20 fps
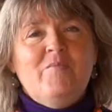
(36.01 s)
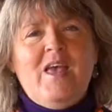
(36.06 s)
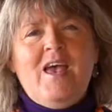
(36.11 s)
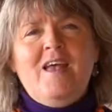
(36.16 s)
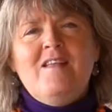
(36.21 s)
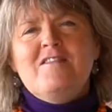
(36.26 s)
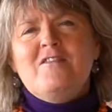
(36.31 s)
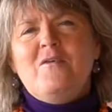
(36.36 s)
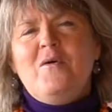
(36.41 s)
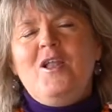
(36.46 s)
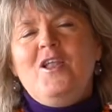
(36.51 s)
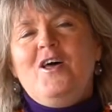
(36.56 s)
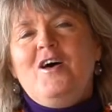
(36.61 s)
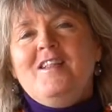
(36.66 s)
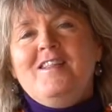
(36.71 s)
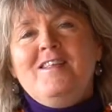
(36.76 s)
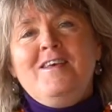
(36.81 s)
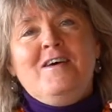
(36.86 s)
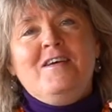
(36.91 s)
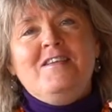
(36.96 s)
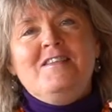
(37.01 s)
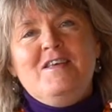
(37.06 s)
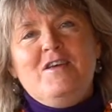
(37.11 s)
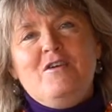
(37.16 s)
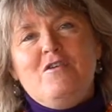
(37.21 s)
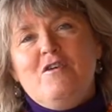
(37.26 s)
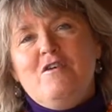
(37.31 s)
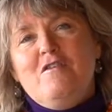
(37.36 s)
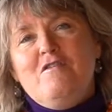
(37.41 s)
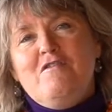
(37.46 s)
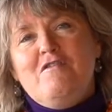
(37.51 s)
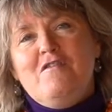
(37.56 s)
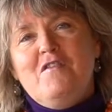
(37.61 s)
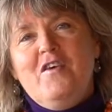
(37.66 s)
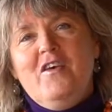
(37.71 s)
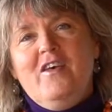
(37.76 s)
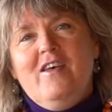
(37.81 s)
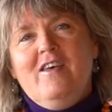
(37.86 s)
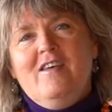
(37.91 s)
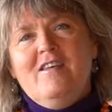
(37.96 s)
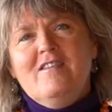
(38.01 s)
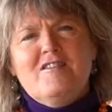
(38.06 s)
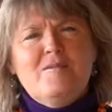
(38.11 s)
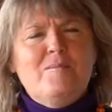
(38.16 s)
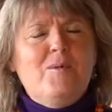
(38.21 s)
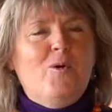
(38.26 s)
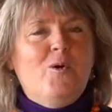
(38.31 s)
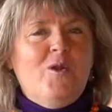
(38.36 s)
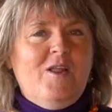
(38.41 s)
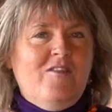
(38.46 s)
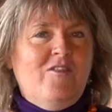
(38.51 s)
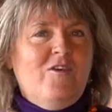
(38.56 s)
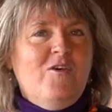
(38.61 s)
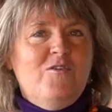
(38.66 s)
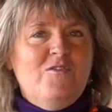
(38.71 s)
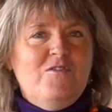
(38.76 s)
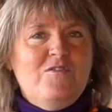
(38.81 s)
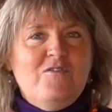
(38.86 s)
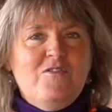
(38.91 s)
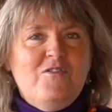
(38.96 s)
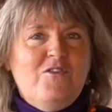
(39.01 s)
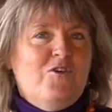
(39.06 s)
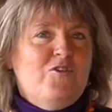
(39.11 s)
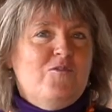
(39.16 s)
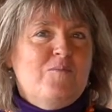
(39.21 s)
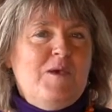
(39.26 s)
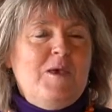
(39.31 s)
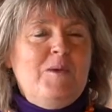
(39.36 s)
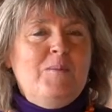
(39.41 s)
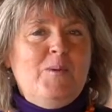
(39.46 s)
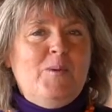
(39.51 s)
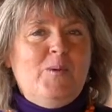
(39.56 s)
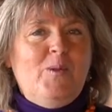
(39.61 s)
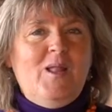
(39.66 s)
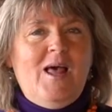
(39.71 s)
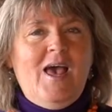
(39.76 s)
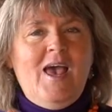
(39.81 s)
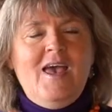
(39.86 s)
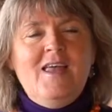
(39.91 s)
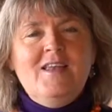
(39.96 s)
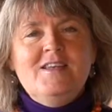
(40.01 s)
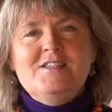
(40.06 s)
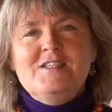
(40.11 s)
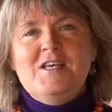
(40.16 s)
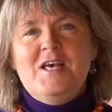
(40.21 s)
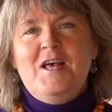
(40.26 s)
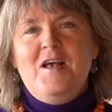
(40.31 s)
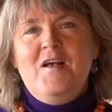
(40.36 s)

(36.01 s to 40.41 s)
And so I like the idea of supporting those people, and